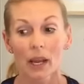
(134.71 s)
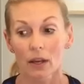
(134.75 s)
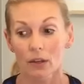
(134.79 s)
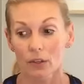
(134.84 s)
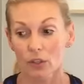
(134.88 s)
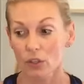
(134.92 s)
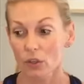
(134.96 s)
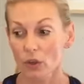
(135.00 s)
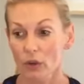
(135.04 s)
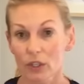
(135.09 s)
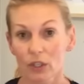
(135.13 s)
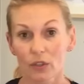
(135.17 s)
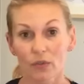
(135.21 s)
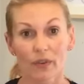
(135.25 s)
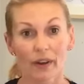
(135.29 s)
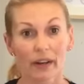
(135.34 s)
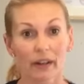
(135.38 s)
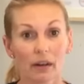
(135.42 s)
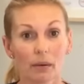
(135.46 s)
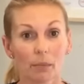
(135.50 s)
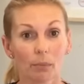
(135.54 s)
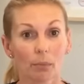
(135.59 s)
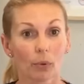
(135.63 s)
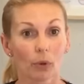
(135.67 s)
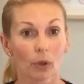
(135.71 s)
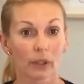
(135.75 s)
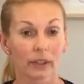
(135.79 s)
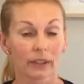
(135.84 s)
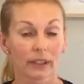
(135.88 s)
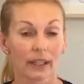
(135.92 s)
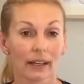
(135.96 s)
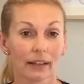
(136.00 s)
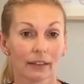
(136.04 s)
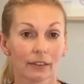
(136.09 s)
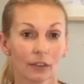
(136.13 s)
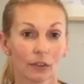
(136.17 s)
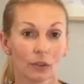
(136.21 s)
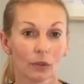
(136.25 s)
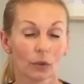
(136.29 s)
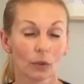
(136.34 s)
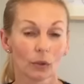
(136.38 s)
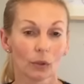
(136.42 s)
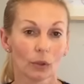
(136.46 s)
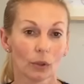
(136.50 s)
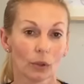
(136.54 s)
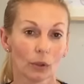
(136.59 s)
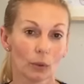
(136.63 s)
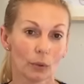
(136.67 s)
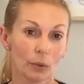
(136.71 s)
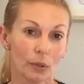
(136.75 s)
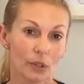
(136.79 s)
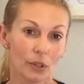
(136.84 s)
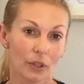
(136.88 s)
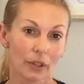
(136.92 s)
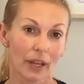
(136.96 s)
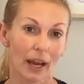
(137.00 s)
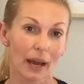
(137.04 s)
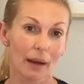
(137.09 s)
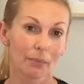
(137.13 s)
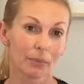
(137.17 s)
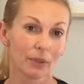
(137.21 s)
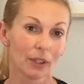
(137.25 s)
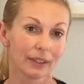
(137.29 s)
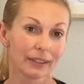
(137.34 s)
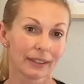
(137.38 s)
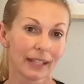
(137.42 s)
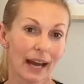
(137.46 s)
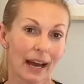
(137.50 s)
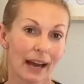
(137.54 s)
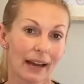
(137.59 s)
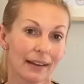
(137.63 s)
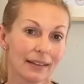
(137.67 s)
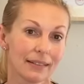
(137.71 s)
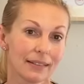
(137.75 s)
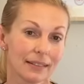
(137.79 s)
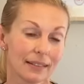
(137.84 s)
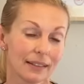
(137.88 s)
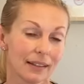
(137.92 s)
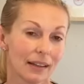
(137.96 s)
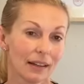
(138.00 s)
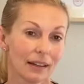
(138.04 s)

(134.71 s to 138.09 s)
So it's very important to loosen up the tight